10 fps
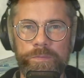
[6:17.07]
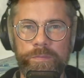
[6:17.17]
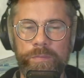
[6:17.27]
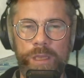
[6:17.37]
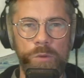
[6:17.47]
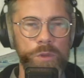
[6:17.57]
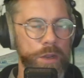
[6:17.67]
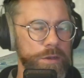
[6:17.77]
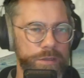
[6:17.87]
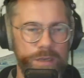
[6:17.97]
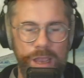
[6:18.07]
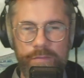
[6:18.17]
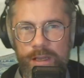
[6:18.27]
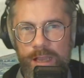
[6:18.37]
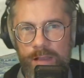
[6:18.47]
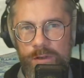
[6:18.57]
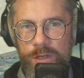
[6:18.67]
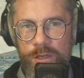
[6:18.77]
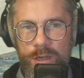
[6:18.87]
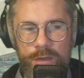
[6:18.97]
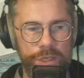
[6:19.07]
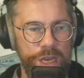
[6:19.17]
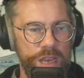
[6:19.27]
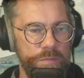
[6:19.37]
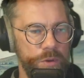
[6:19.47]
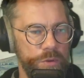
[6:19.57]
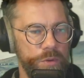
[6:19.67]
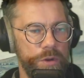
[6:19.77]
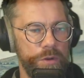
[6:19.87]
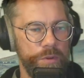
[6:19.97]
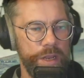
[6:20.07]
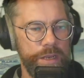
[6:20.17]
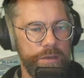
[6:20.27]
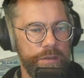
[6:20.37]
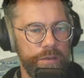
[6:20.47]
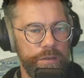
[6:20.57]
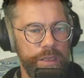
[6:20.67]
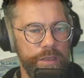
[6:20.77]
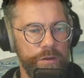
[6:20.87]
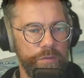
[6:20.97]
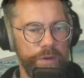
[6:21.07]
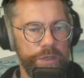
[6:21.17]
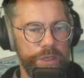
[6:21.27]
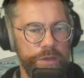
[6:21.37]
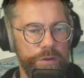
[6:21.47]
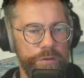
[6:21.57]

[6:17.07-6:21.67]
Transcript: Without having ever to touch Hebrew or Greek, neither of which I know,